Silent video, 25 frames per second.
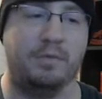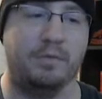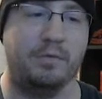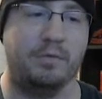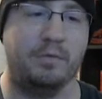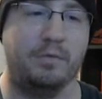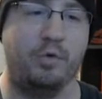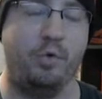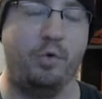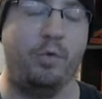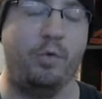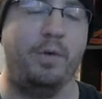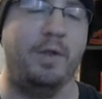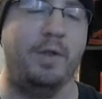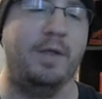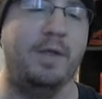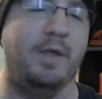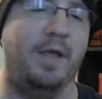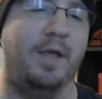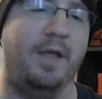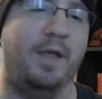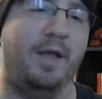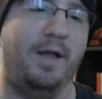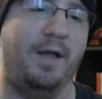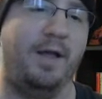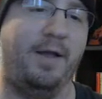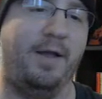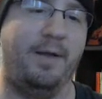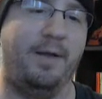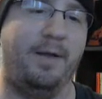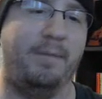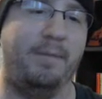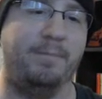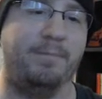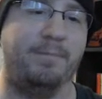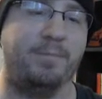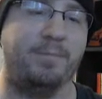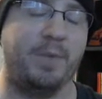Cool.
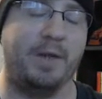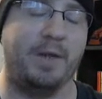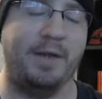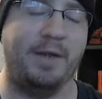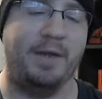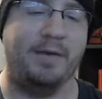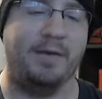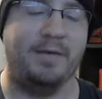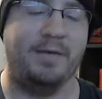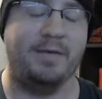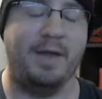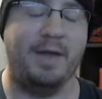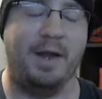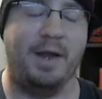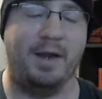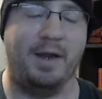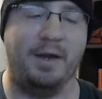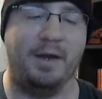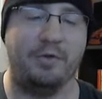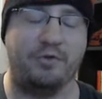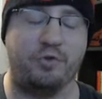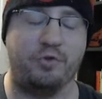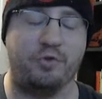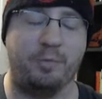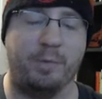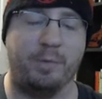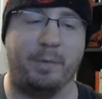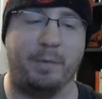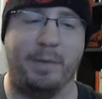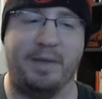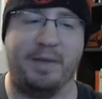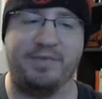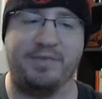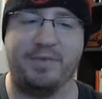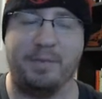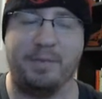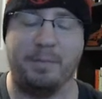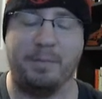Again, not super
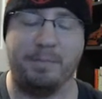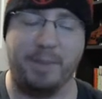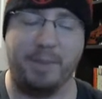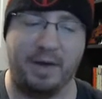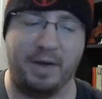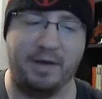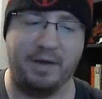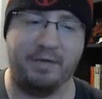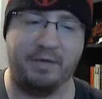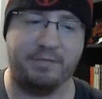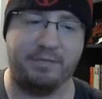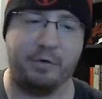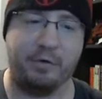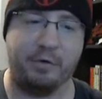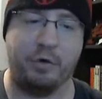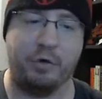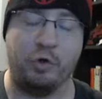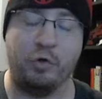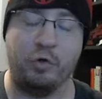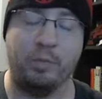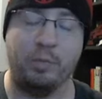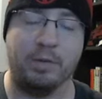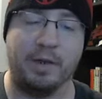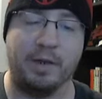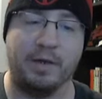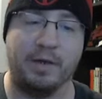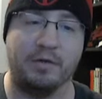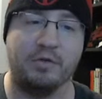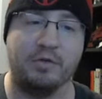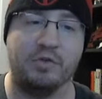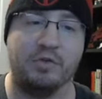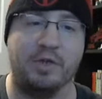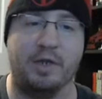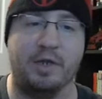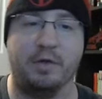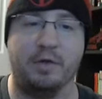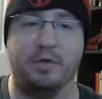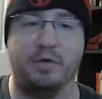amazing, but for new players,
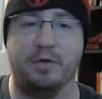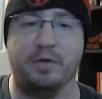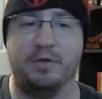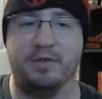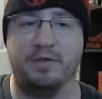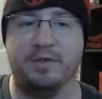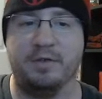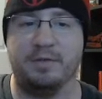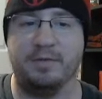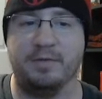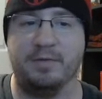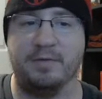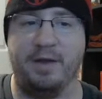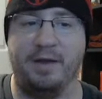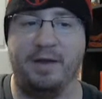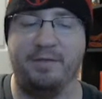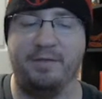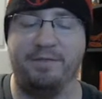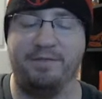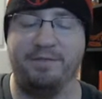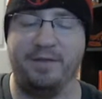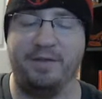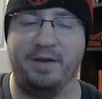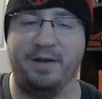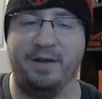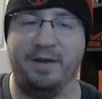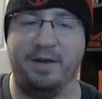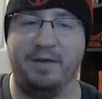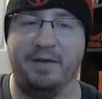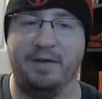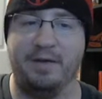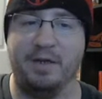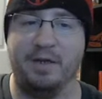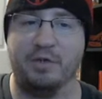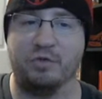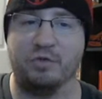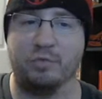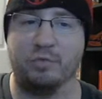it could fit a
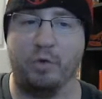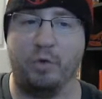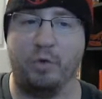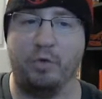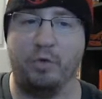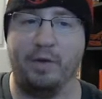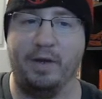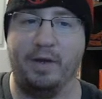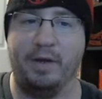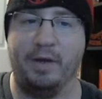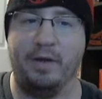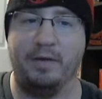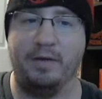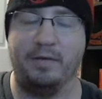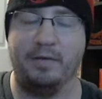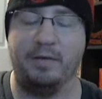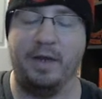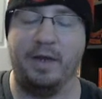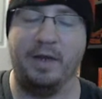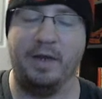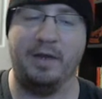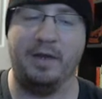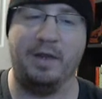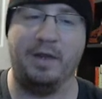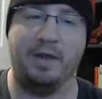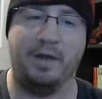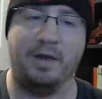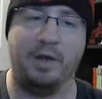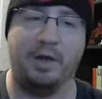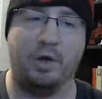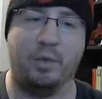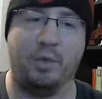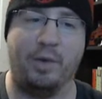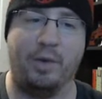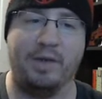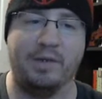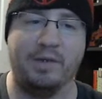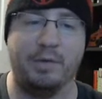niche role in any kind of
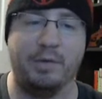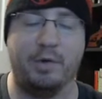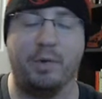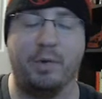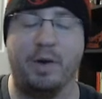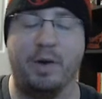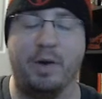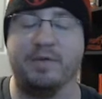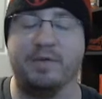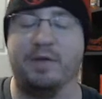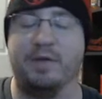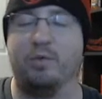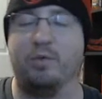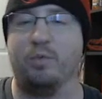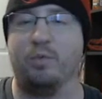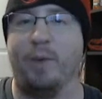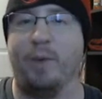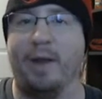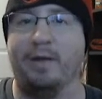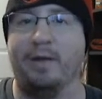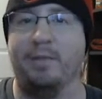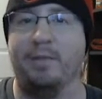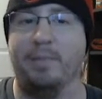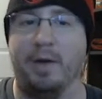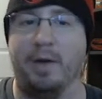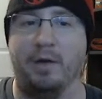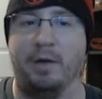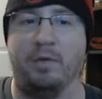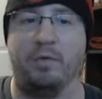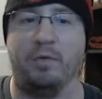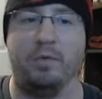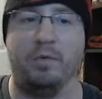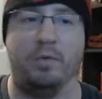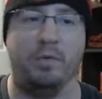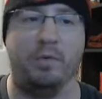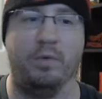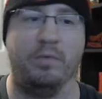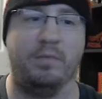quest that requires a random
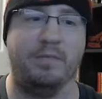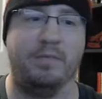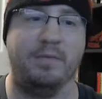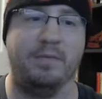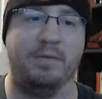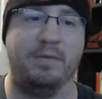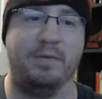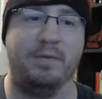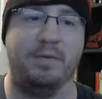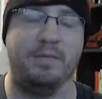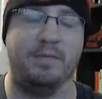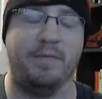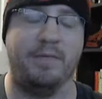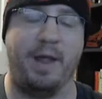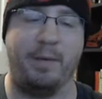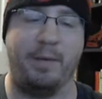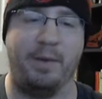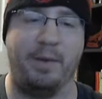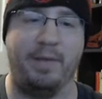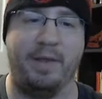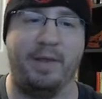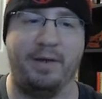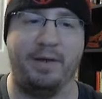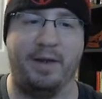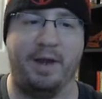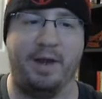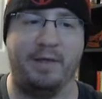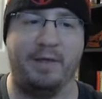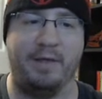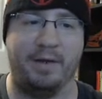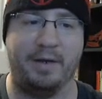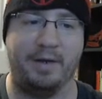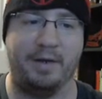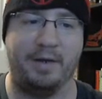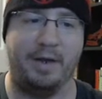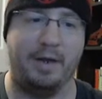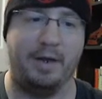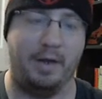medal. That way they can have
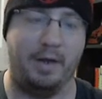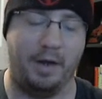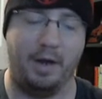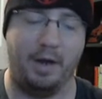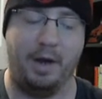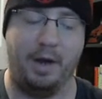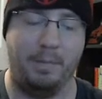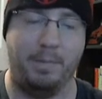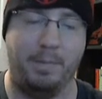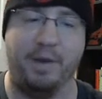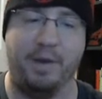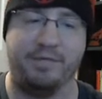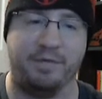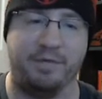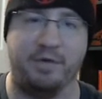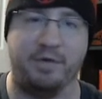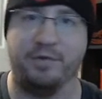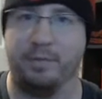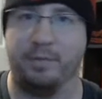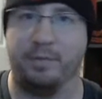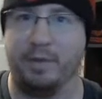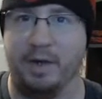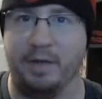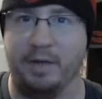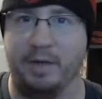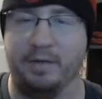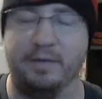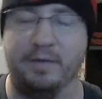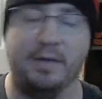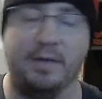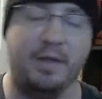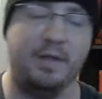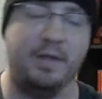like a buffer of some kind.